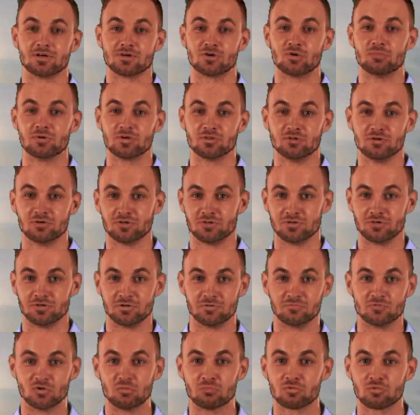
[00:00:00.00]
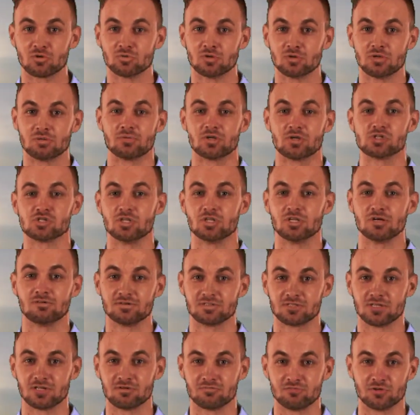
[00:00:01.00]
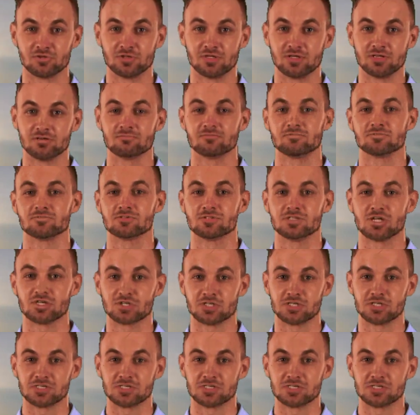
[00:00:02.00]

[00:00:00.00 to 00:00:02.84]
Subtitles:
Overall, the conservation of communities